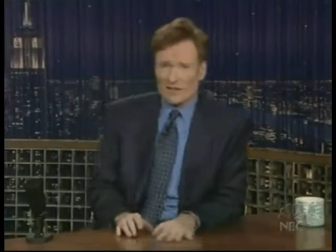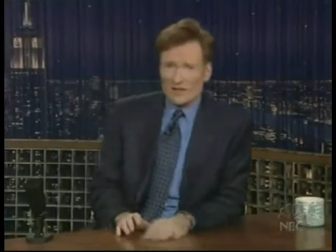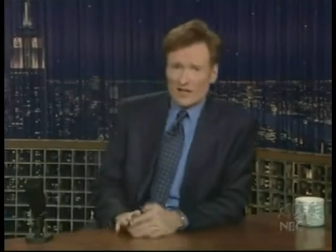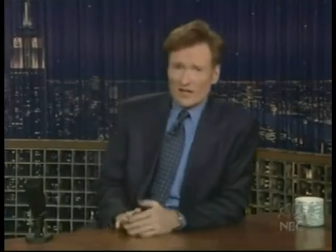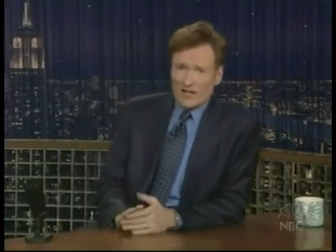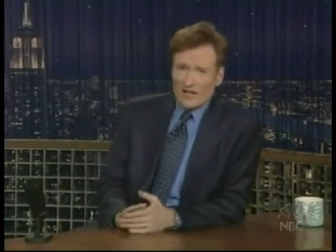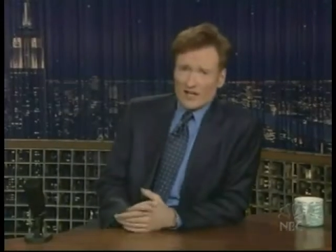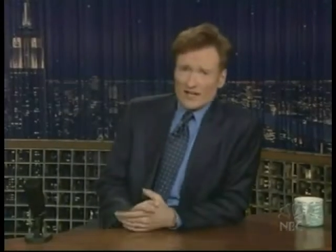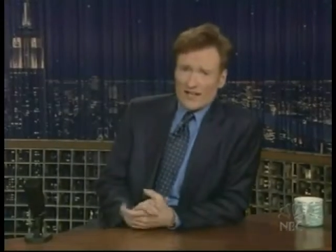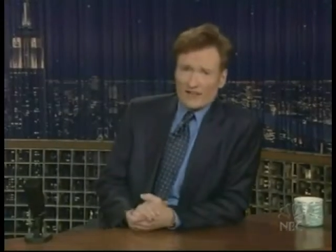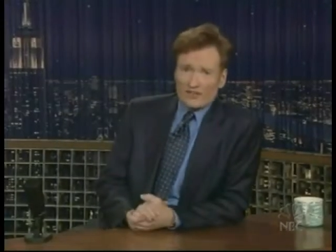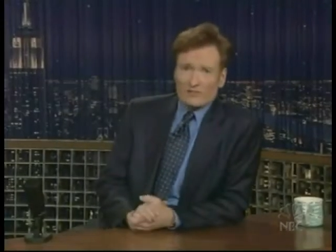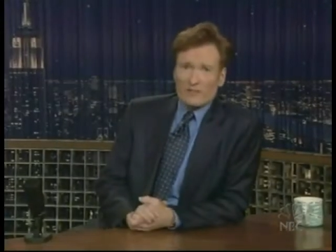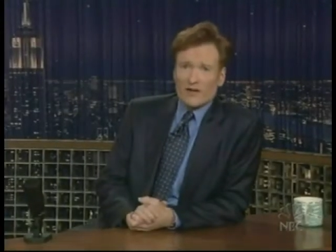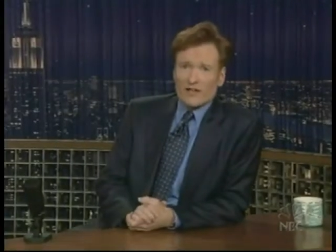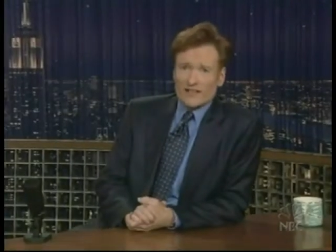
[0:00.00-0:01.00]
Uh,
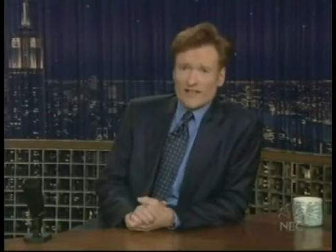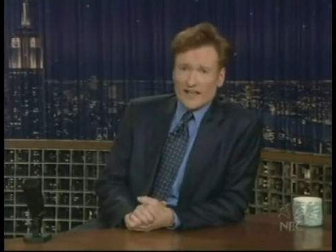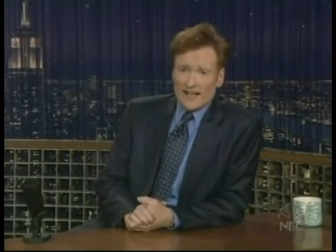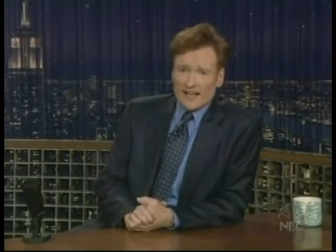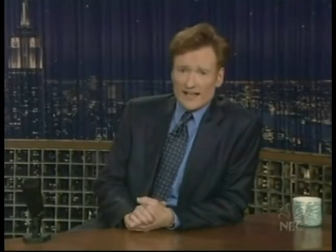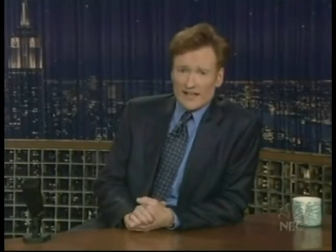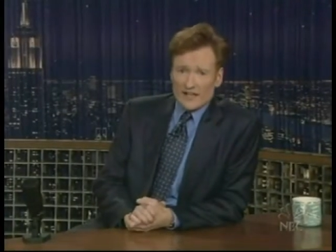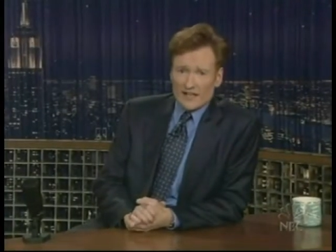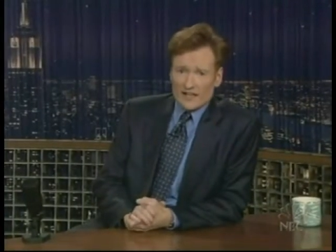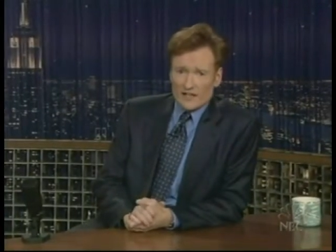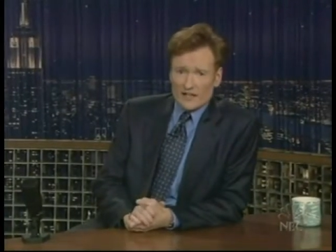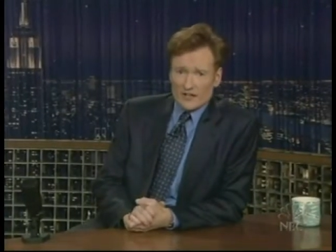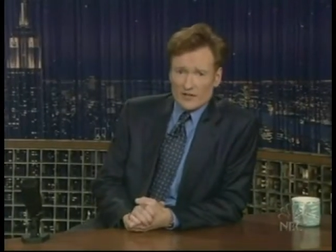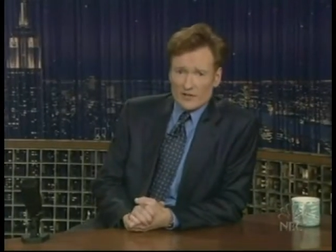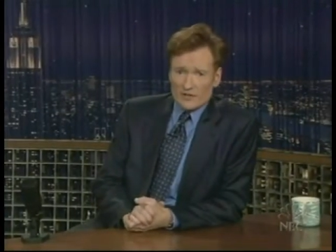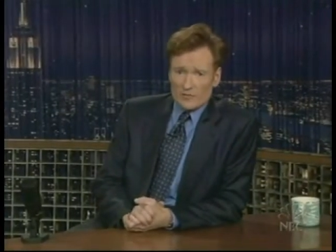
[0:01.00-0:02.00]
next Monday,
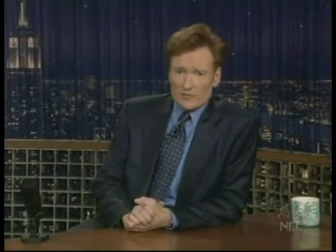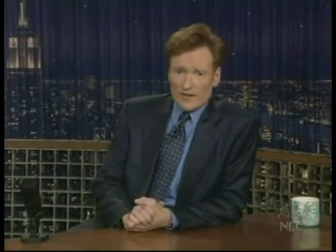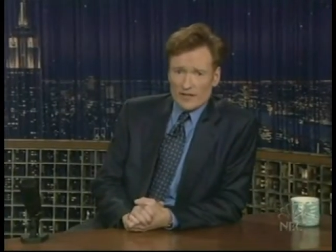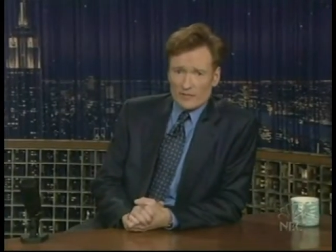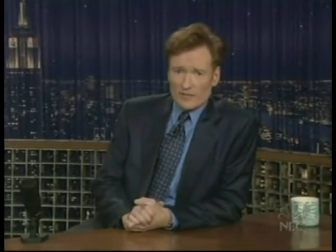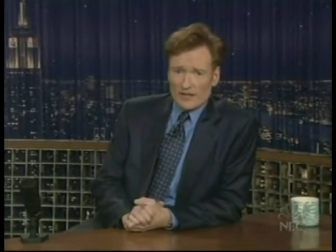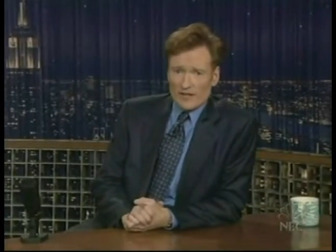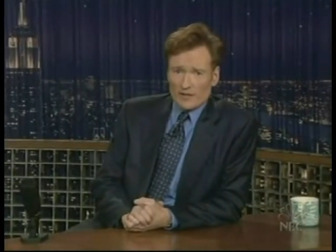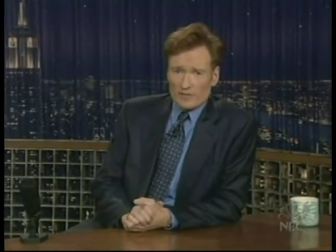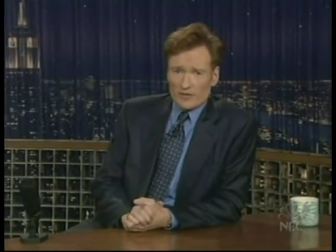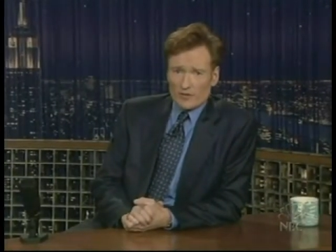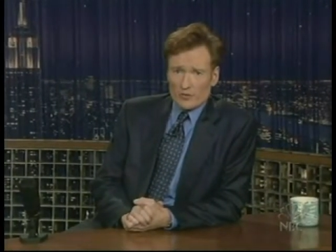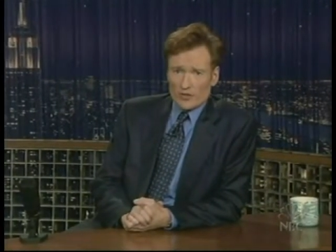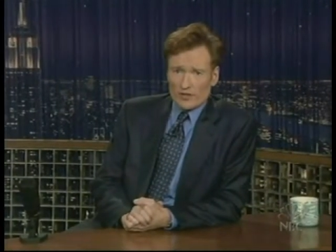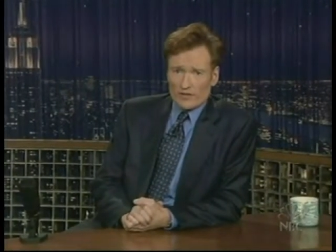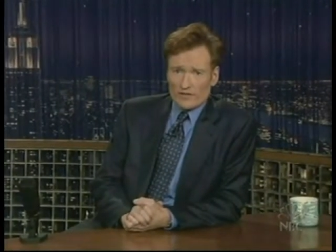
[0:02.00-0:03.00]
uh, you may or may not be
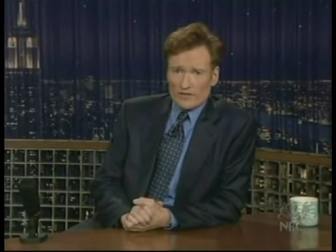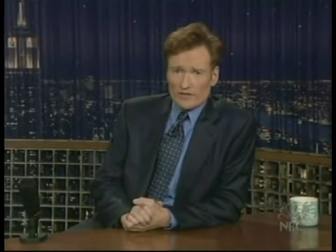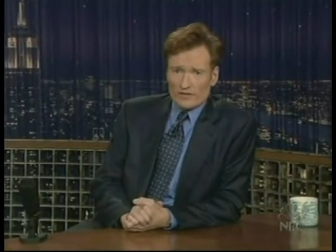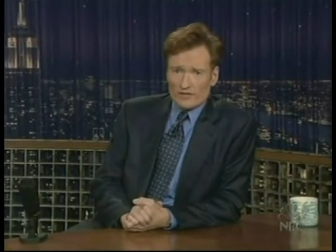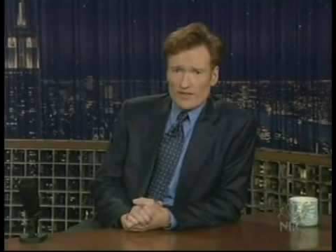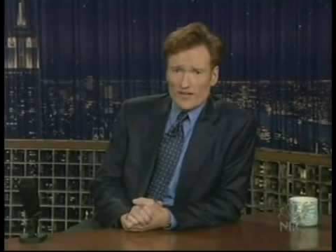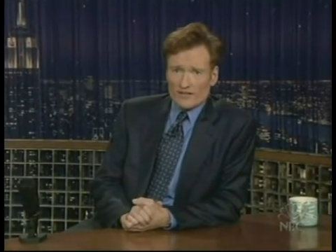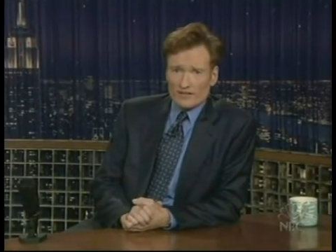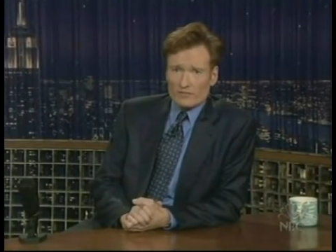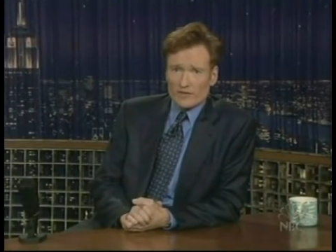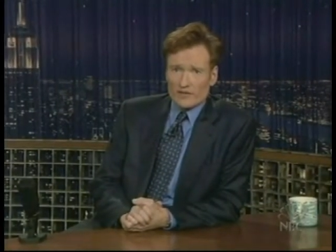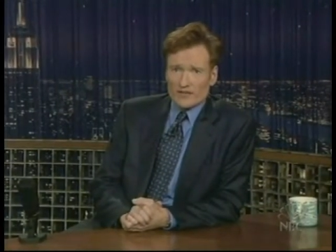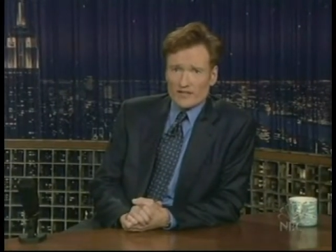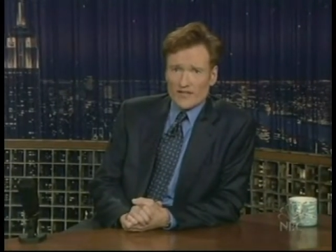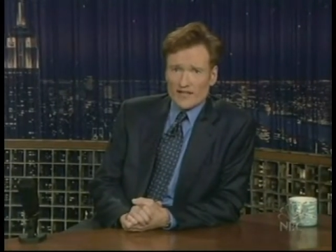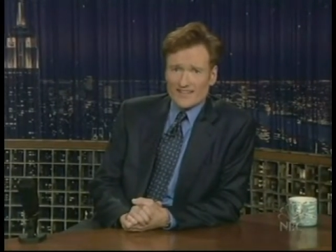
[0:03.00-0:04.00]
aware of this, next
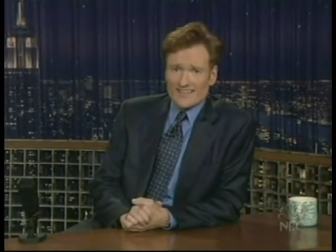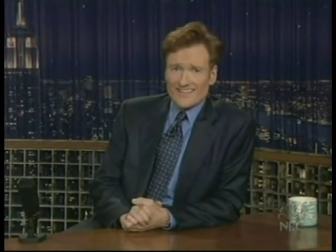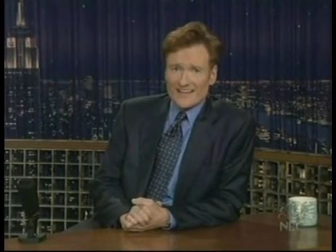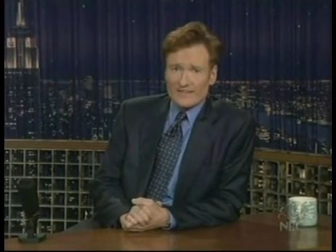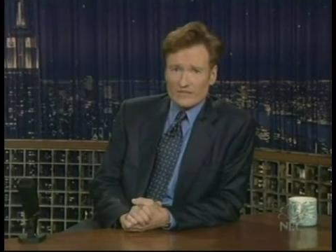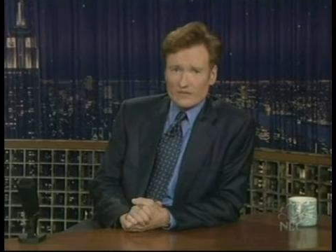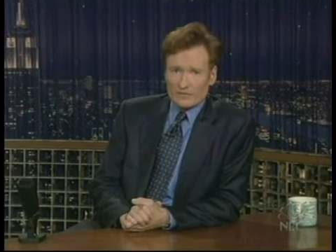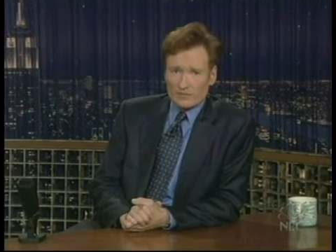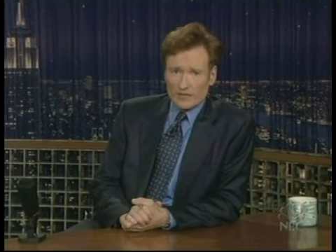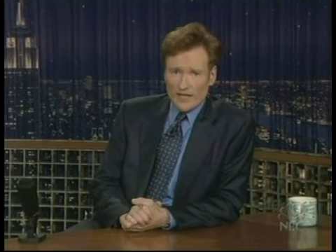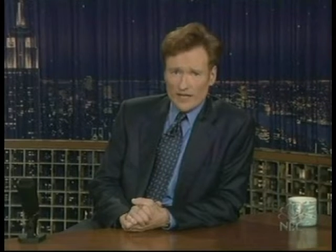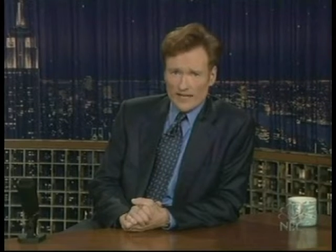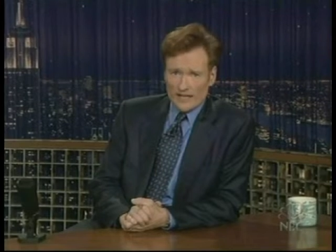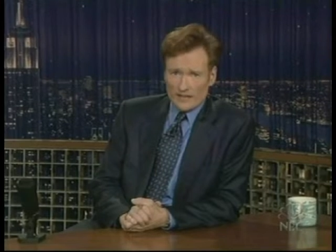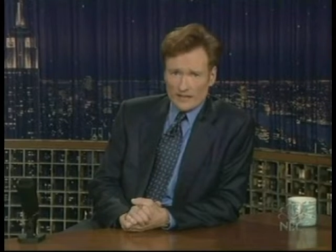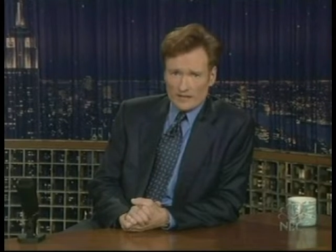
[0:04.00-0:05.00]
Monday, David
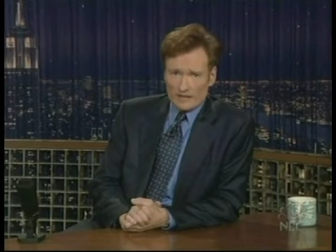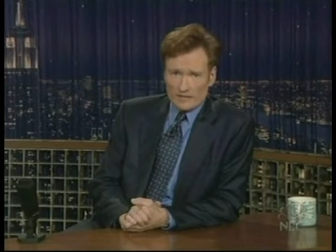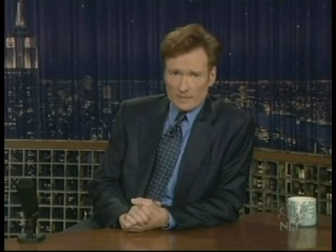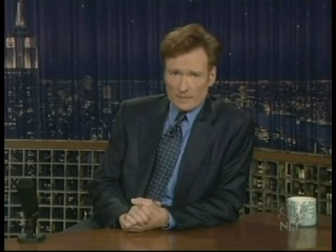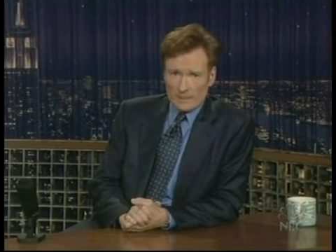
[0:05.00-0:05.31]
Blaine